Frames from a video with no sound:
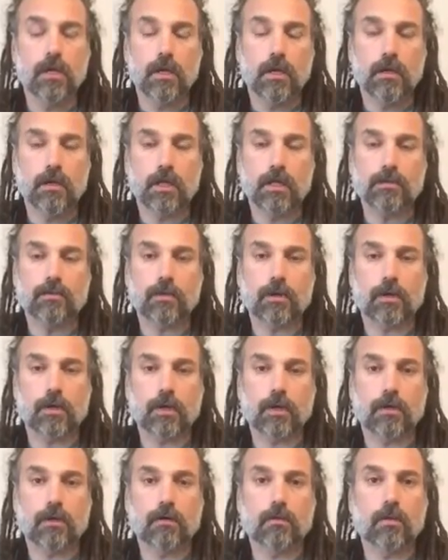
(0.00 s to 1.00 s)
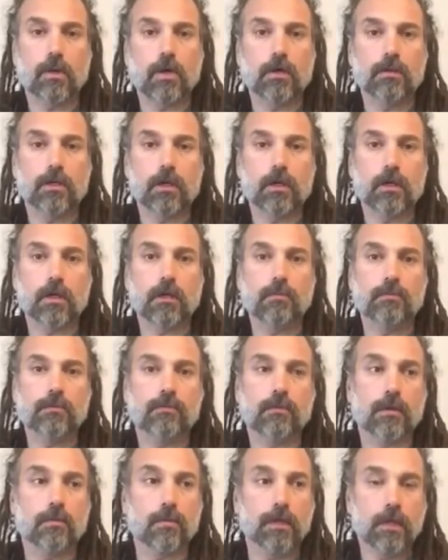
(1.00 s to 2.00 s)
And that's where Claro walnut comes
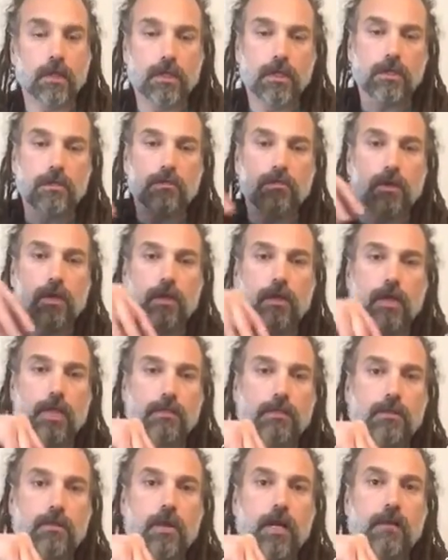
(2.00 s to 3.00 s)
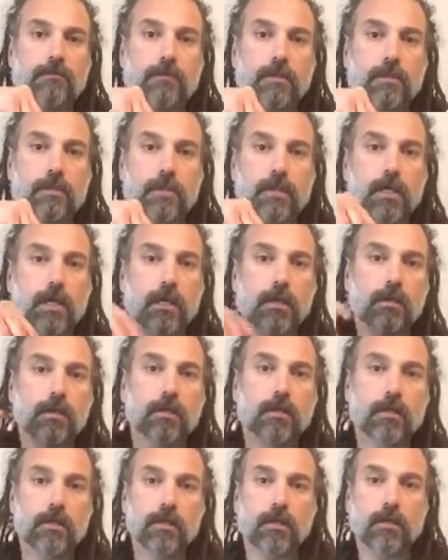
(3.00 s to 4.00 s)
from, is where that's grafted together.